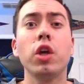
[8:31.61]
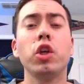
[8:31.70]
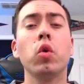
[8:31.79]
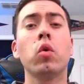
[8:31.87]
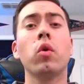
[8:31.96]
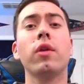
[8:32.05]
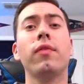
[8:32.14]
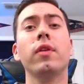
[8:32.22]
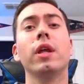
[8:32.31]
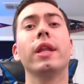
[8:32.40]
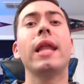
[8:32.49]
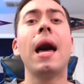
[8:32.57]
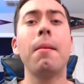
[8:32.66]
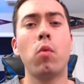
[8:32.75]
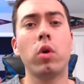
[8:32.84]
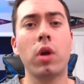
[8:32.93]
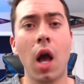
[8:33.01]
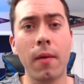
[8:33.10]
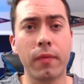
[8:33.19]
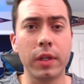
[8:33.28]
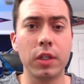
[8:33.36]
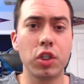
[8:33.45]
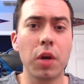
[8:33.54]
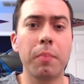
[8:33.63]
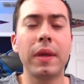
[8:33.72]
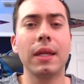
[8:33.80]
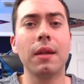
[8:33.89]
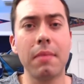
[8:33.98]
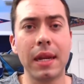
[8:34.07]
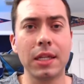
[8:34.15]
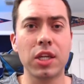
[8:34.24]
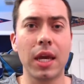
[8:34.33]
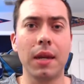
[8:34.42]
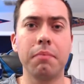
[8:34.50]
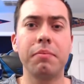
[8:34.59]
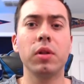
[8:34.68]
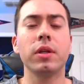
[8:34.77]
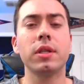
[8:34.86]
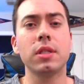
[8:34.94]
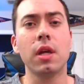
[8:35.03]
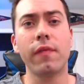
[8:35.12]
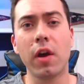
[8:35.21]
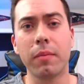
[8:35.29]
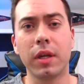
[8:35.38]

you're going to feel a lot more confident jumping into ManyChat and building stuff out,